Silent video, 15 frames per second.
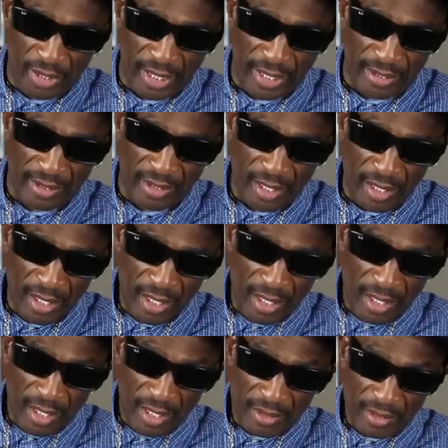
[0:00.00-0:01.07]
that
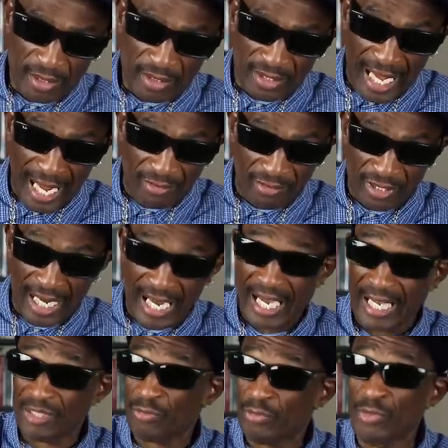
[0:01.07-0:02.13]
the South
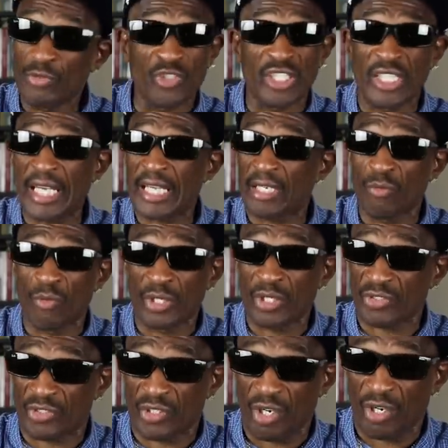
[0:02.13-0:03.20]
Sides used to kick it with
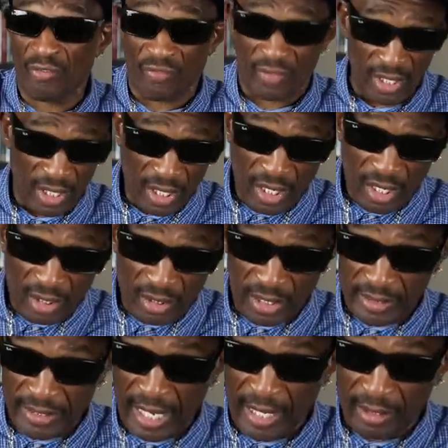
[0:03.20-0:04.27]
us tough. The
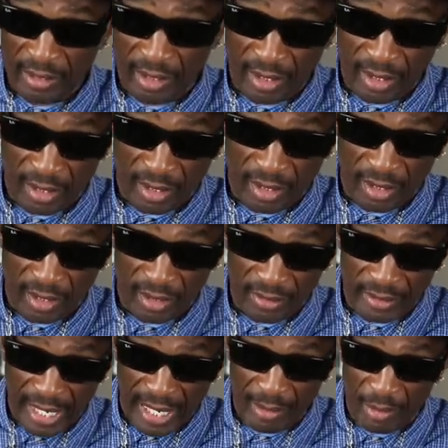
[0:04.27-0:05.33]

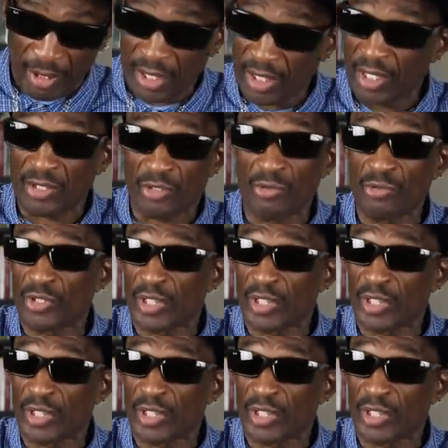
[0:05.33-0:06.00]
neighborhoods used